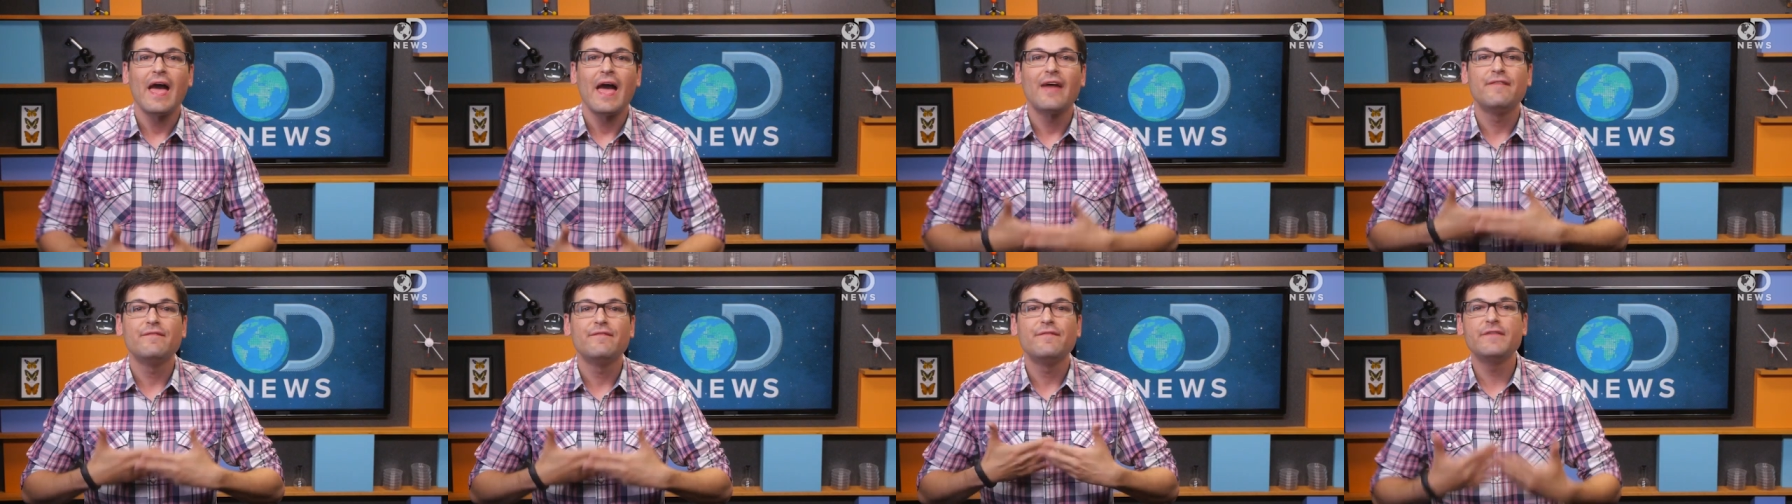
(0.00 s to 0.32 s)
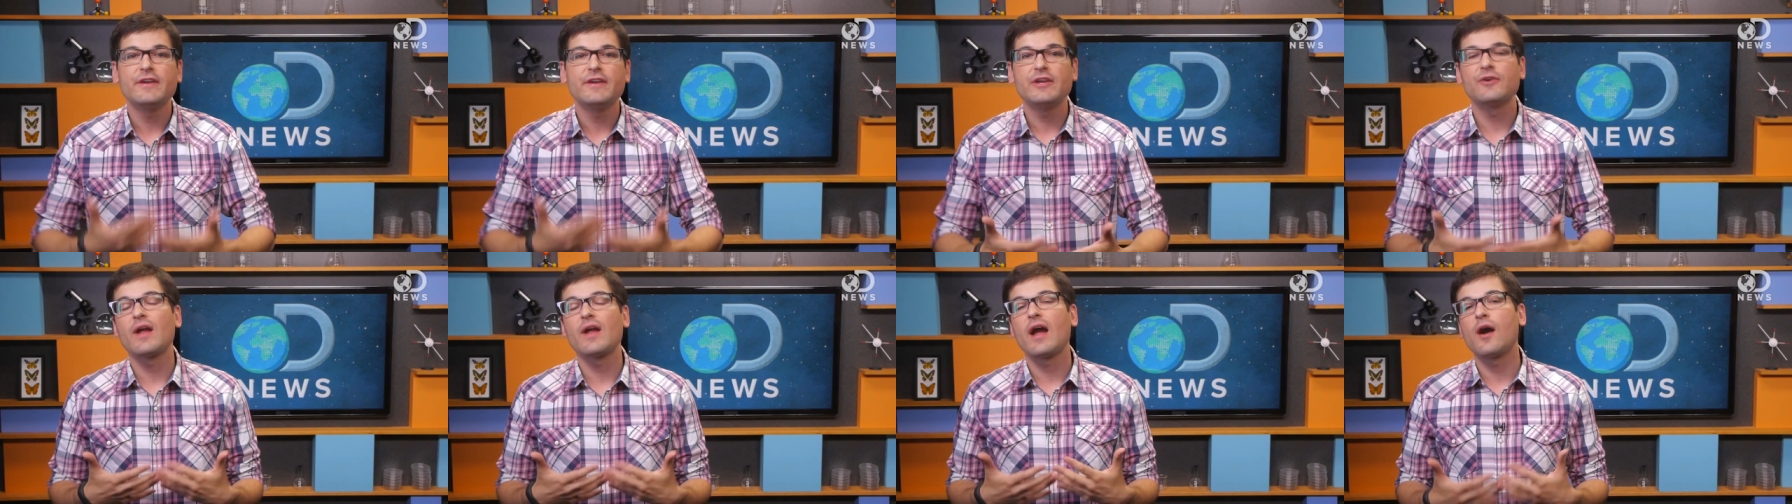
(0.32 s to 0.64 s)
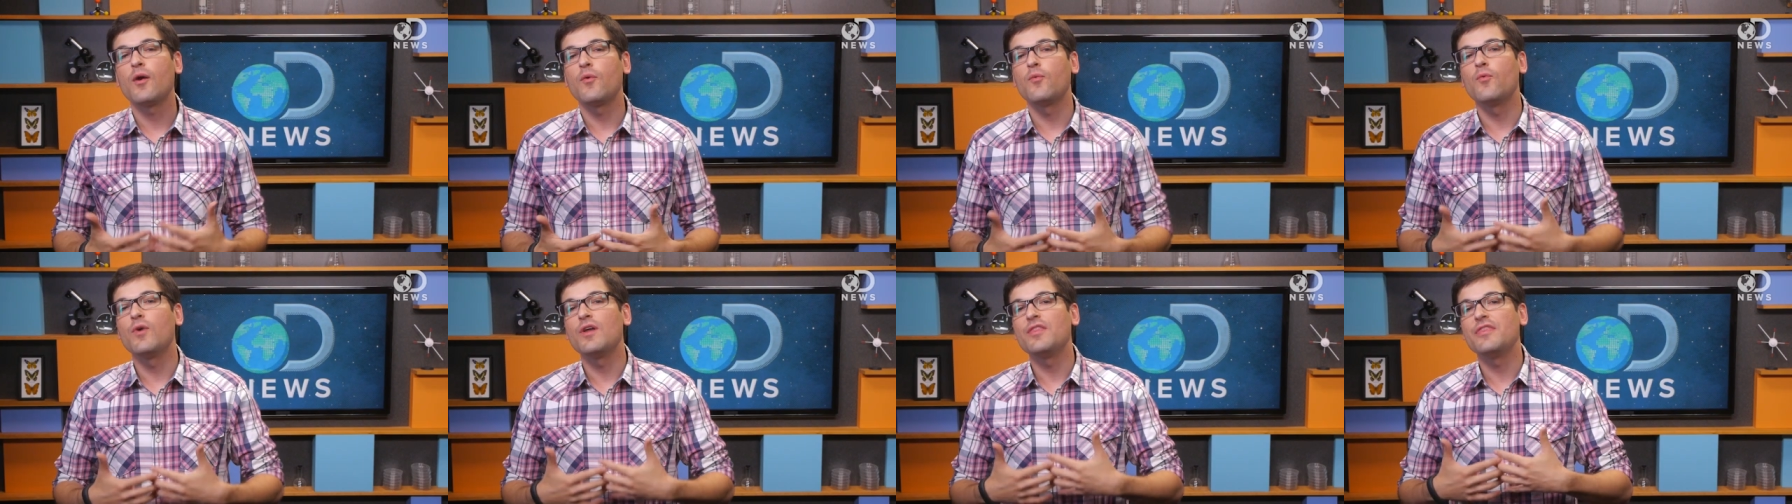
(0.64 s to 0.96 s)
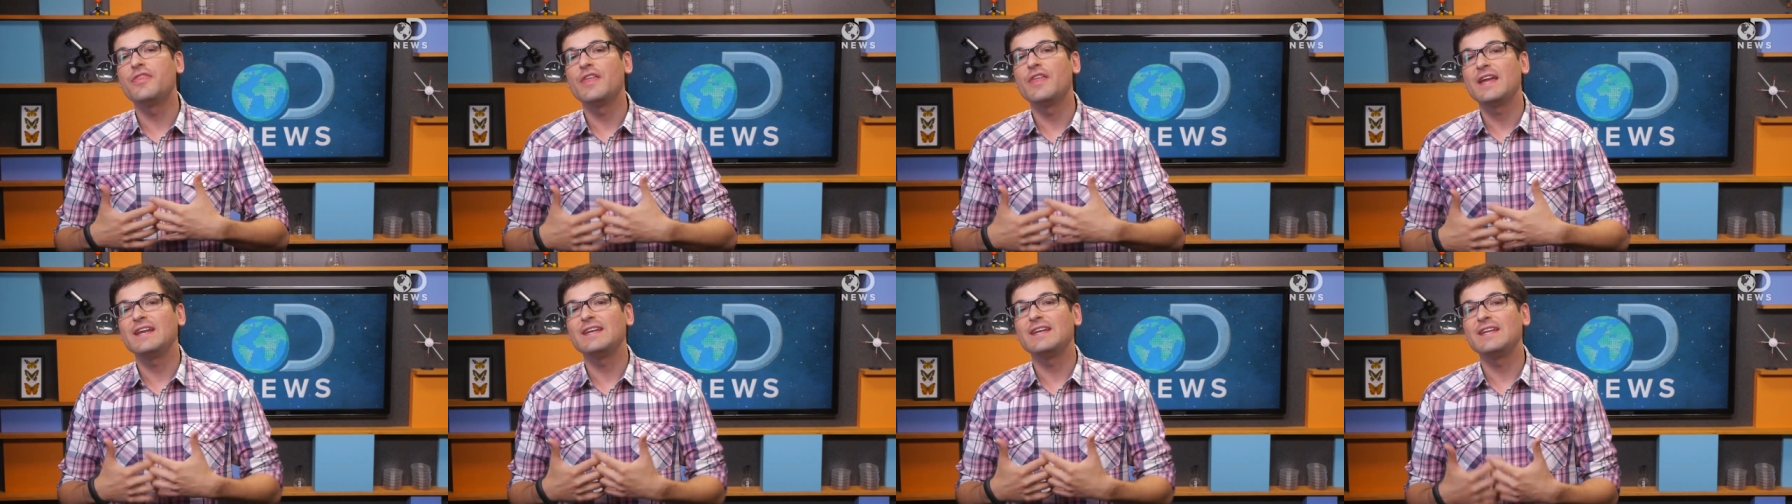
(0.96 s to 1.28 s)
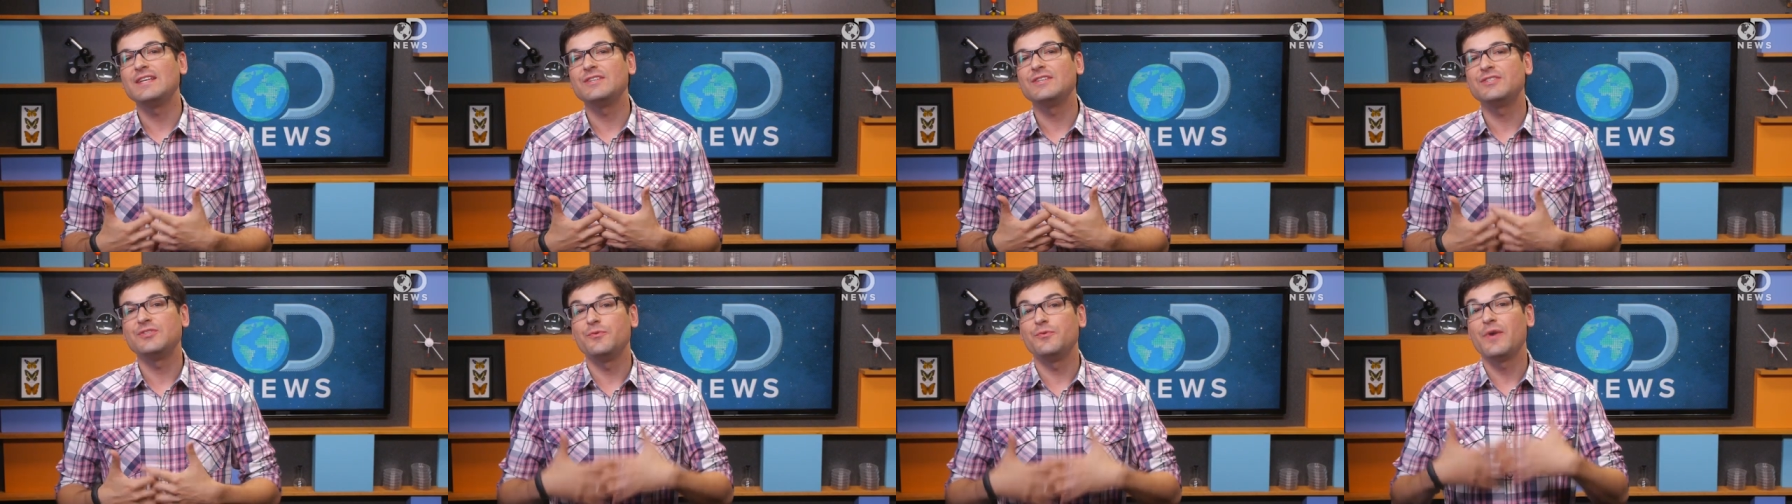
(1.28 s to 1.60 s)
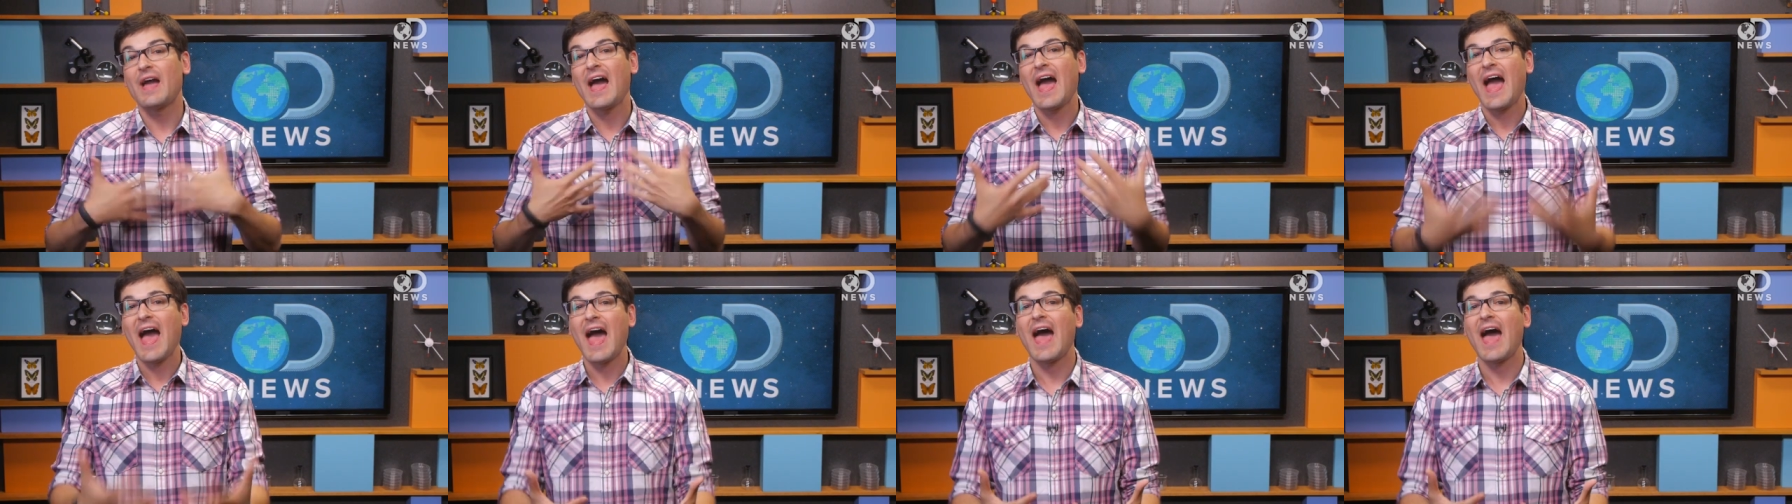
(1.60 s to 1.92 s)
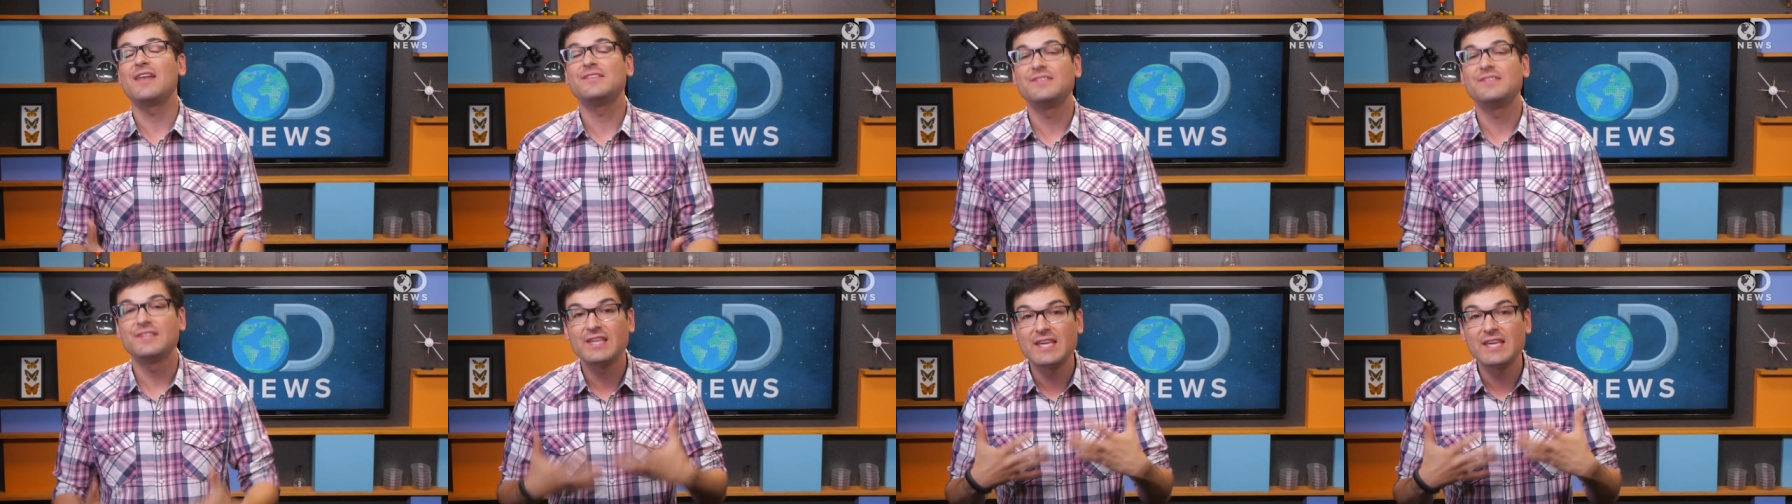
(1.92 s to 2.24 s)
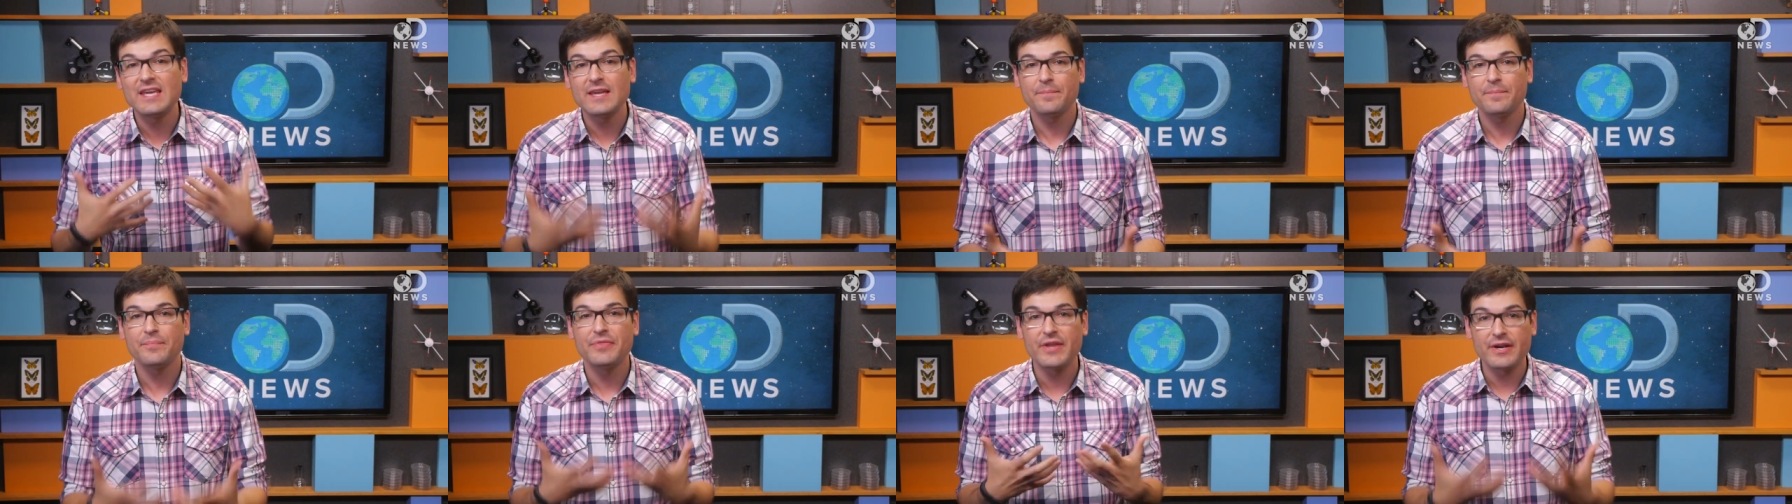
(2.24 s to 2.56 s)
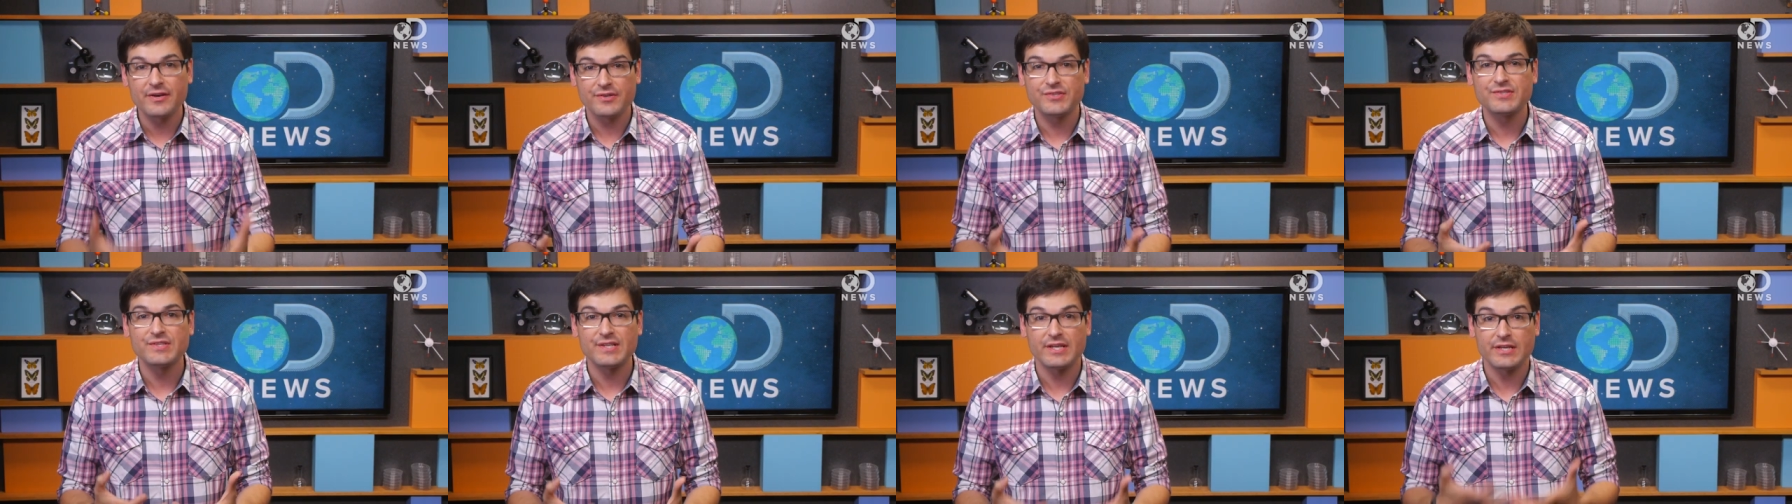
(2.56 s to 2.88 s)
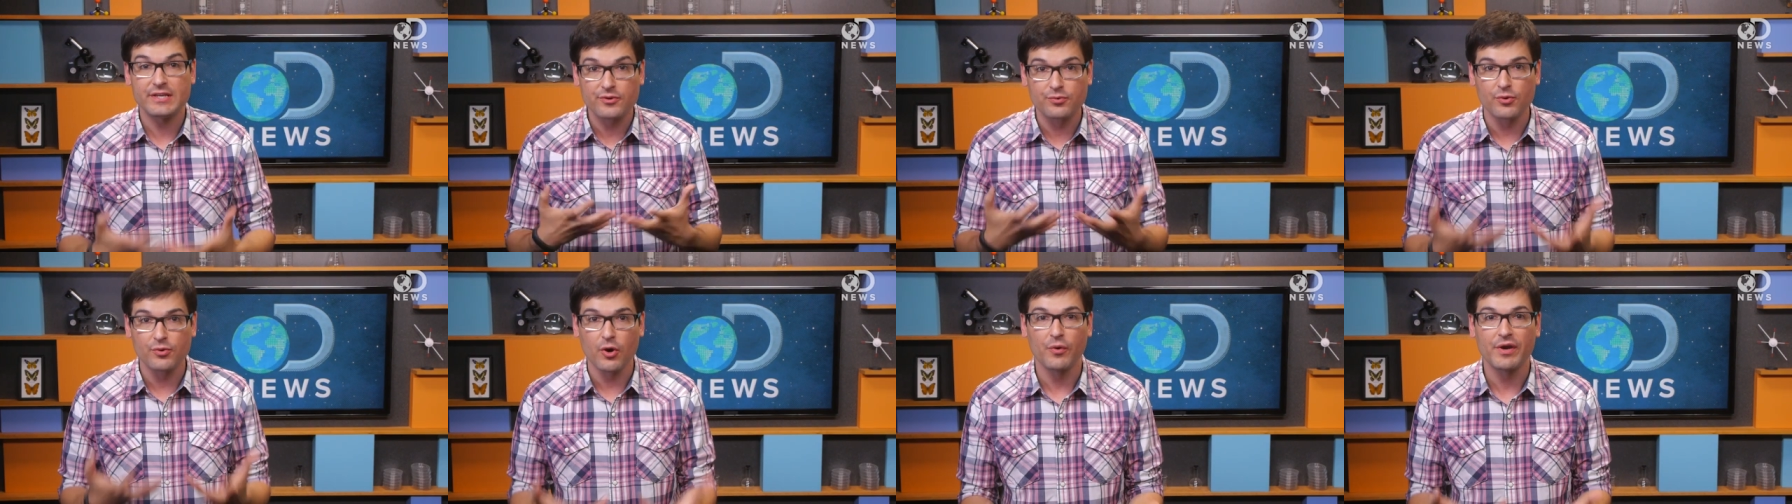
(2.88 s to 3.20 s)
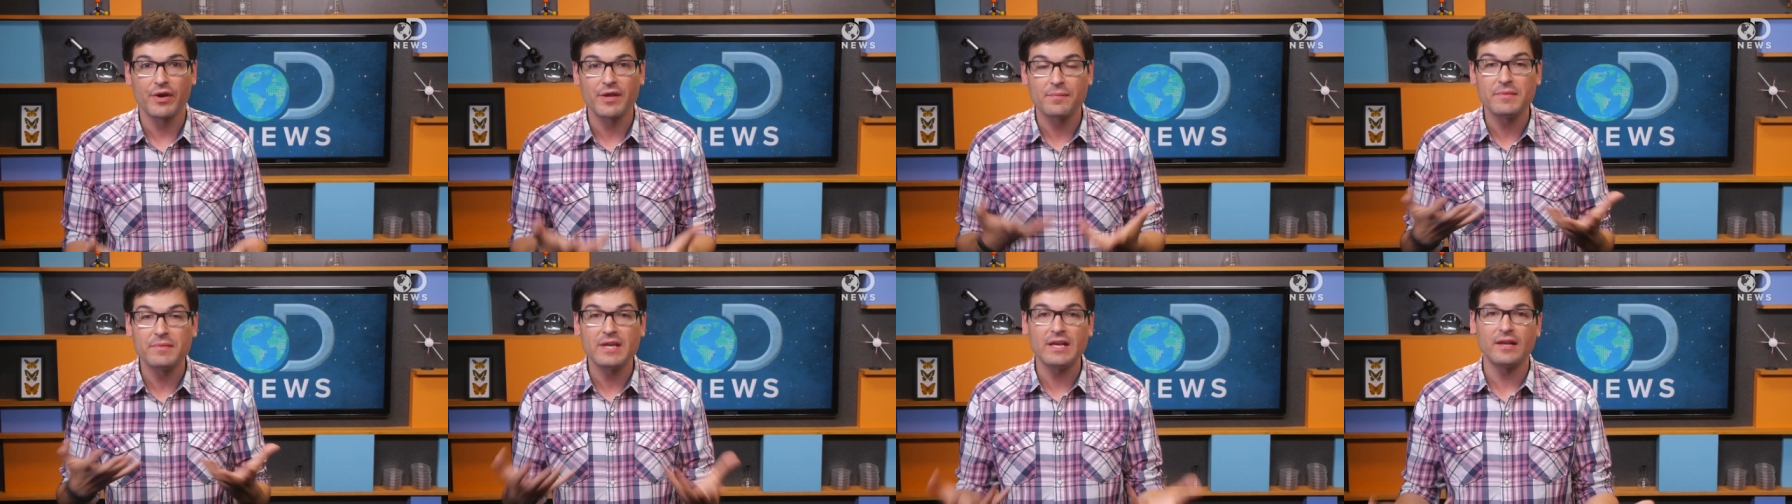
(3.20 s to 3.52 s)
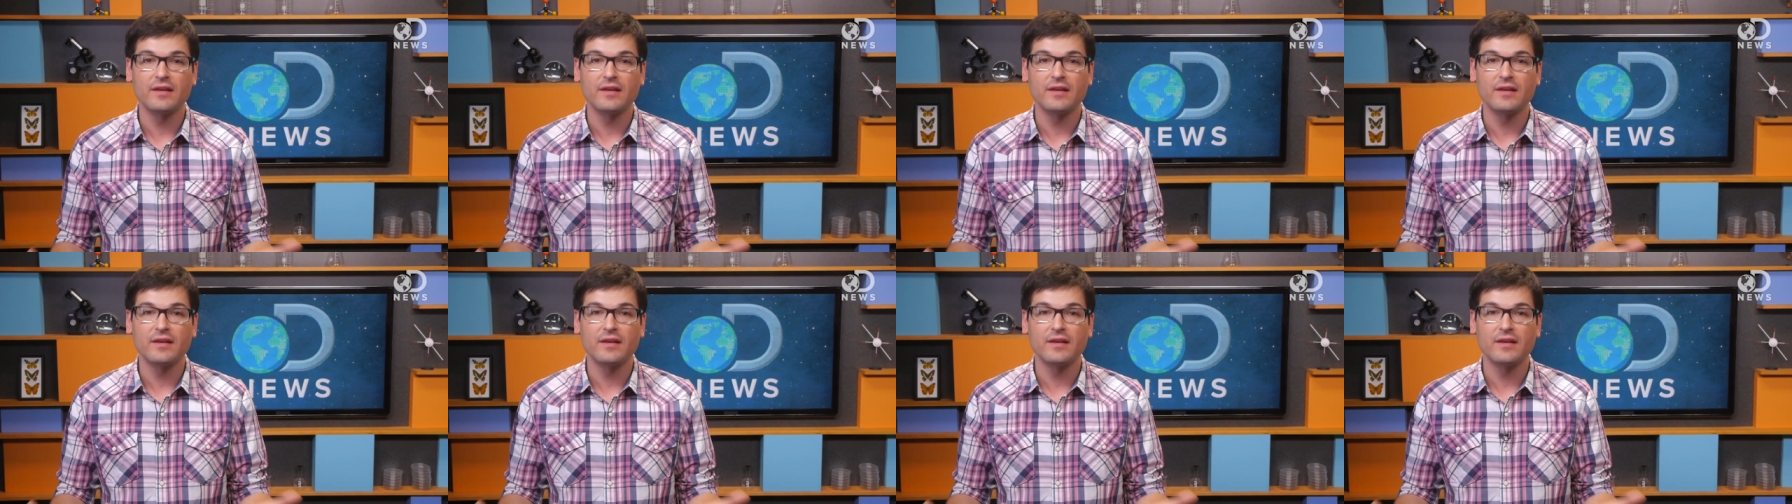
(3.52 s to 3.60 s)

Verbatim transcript: and figure out what they need to add to keep their city growing meaningfully